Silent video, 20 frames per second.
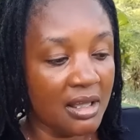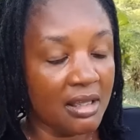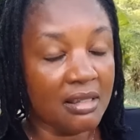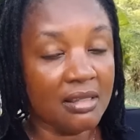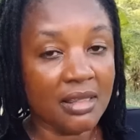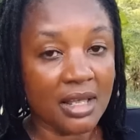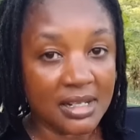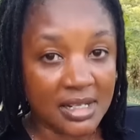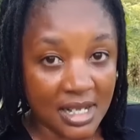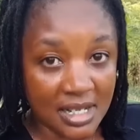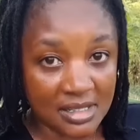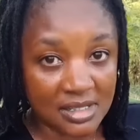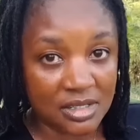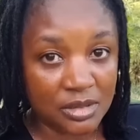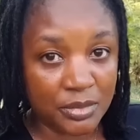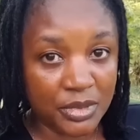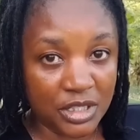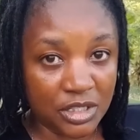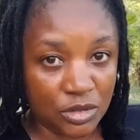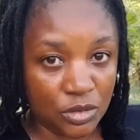That has to
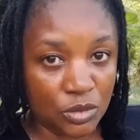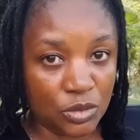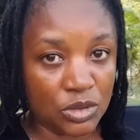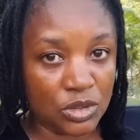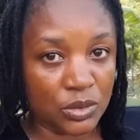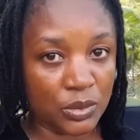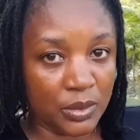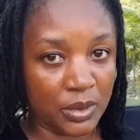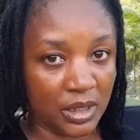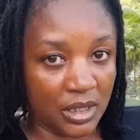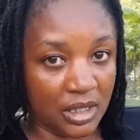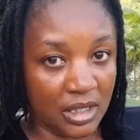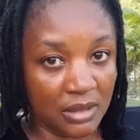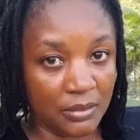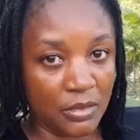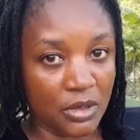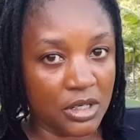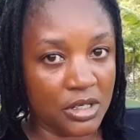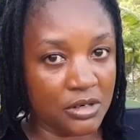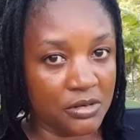be used in
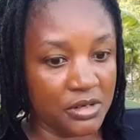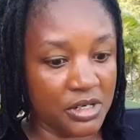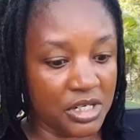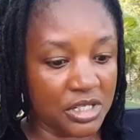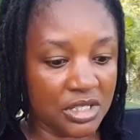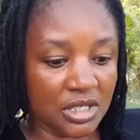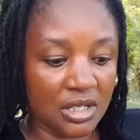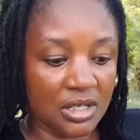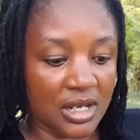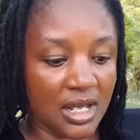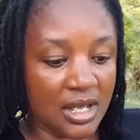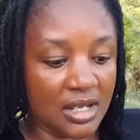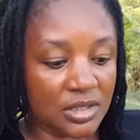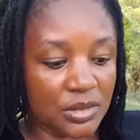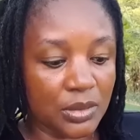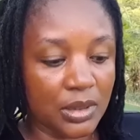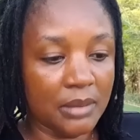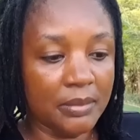moderation as well,